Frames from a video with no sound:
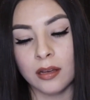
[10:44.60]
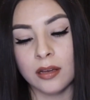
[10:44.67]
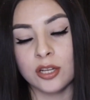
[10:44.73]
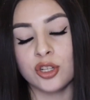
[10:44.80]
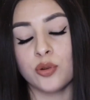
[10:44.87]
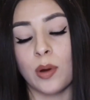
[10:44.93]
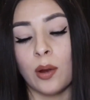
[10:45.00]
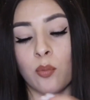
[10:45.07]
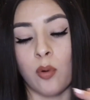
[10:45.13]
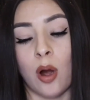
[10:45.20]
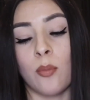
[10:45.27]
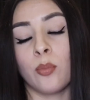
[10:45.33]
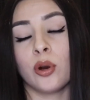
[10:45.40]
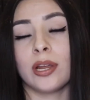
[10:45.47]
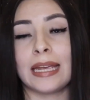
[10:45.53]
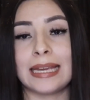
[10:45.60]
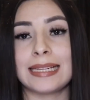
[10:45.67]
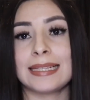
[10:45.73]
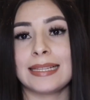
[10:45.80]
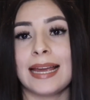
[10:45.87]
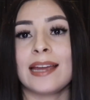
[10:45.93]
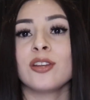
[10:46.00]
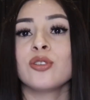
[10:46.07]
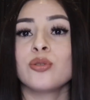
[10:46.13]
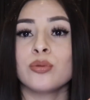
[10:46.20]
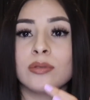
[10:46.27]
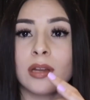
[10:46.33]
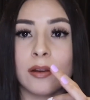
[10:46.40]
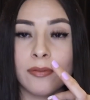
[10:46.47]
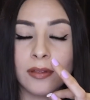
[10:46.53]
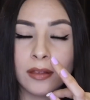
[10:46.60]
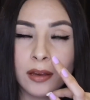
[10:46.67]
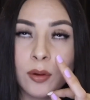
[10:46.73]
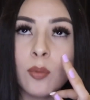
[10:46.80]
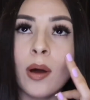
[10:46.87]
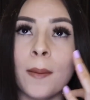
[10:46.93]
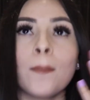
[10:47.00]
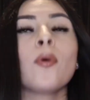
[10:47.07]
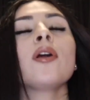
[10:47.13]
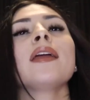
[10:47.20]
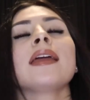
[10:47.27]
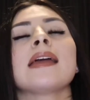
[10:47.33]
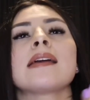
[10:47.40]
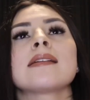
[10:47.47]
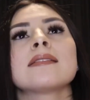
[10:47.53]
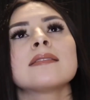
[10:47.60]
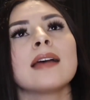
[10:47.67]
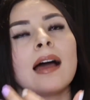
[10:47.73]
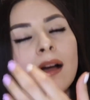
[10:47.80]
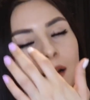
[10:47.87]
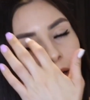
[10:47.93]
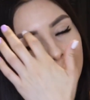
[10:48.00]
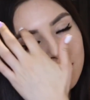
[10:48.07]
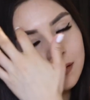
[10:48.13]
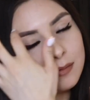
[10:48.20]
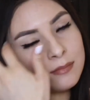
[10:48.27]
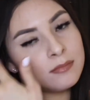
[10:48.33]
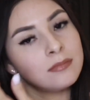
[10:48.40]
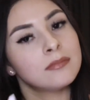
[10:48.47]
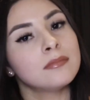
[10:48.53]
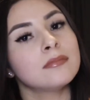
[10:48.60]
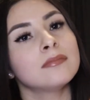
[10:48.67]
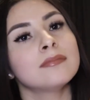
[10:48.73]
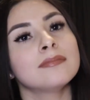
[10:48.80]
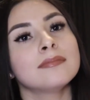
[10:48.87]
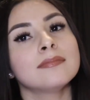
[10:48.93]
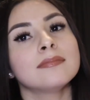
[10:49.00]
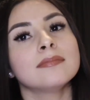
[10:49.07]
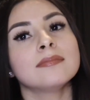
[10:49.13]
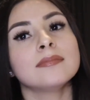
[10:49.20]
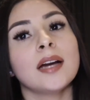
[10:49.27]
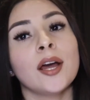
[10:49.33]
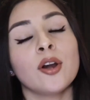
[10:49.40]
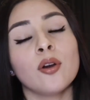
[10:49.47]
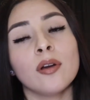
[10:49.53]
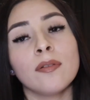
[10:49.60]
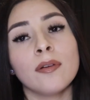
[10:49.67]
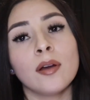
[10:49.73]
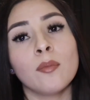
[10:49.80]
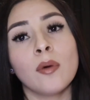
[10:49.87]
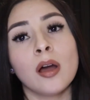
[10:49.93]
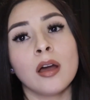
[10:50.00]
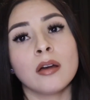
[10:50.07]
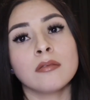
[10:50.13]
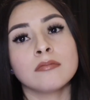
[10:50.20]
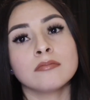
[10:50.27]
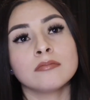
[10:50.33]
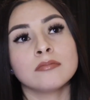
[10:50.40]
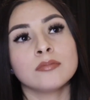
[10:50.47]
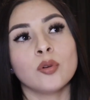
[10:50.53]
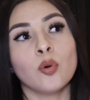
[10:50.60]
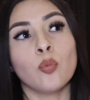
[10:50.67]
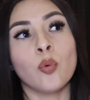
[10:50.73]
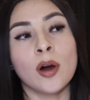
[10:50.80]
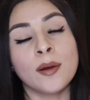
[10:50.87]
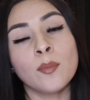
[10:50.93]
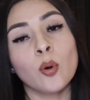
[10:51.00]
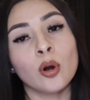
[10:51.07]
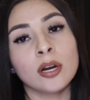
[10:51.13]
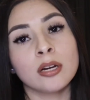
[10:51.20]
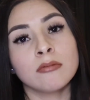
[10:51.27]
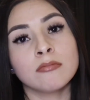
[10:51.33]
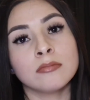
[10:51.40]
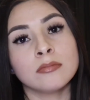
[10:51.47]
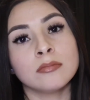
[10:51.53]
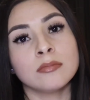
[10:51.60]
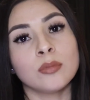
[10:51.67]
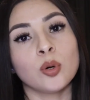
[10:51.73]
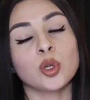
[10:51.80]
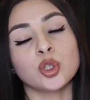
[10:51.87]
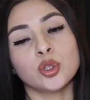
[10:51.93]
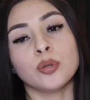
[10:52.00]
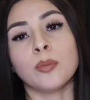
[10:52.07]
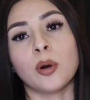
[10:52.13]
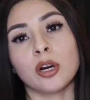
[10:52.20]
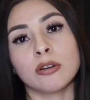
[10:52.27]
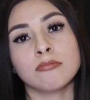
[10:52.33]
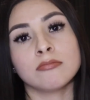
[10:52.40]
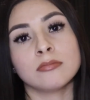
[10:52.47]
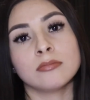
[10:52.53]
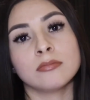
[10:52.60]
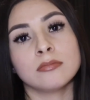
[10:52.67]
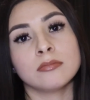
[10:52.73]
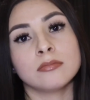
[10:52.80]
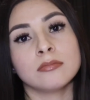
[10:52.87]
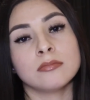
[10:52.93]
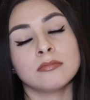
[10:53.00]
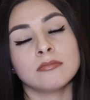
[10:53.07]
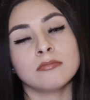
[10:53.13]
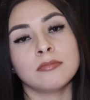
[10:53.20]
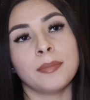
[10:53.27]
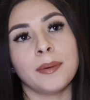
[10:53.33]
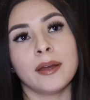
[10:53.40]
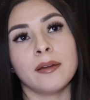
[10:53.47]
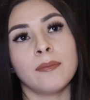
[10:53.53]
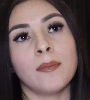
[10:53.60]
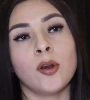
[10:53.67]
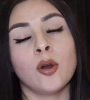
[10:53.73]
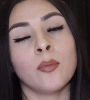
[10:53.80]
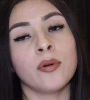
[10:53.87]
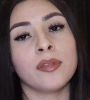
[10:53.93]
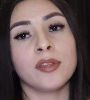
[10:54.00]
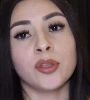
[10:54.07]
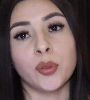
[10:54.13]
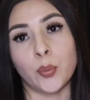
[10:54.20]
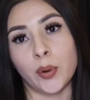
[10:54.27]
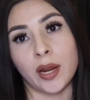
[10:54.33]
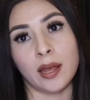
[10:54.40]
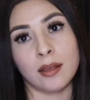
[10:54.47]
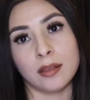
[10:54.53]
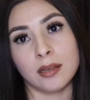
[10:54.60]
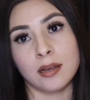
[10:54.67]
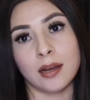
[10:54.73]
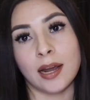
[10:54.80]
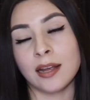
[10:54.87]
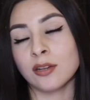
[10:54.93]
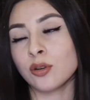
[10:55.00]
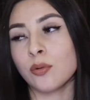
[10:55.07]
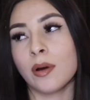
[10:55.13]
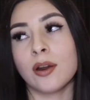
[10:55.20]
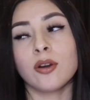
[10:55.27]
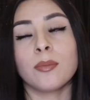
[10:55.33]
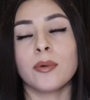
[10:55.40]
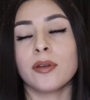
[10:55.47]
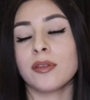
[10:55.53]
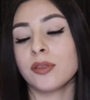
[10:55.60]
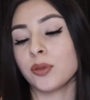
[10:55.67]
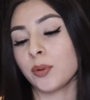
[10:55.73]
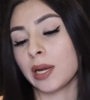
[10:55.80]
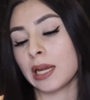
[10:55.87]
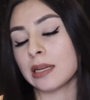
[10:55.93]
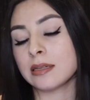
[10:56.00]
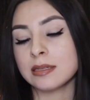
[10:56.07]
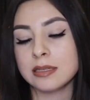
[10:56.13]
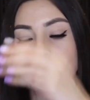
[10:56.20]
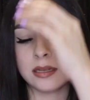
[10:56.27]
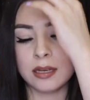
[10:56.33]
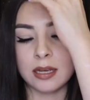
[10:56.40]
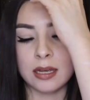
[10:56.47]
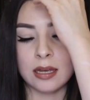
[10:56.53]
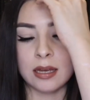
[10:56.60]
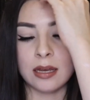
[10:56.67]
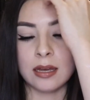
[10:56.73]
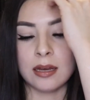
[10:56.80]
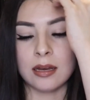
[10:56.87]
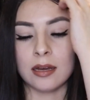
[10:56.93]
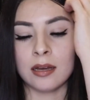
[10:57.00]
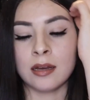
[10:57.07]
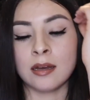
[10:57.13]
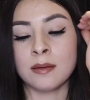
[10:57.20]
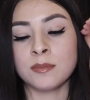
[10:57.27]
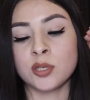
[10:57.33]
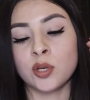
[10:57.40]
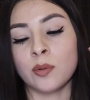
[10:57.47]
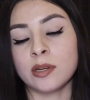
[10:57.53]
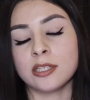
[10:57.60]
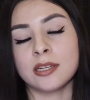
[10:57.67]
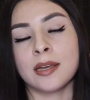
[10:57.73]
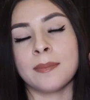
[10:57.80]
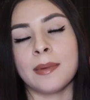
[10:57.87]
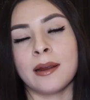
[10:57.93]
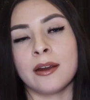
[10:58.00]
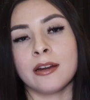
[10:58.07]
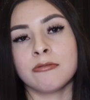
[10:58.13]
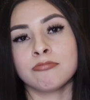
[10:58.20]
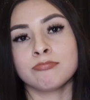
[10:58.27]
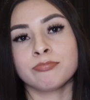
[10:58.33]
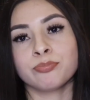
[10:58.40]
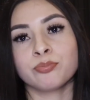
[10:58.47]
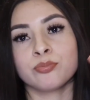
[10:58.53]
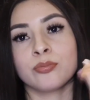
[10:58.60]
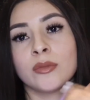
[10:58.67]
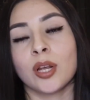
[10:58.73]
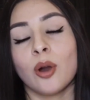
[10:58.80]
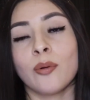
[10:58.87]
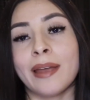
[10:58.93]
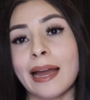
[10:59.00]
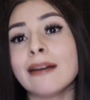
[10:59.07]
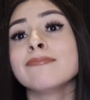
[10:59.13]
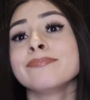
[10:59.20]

Do I want more kids? I do definitely want more kids. I don't know if I want 1 more or 2 more. But no more than 3, I think. I don't want no more than 3 kids. Do you want to get married? Oh yeah.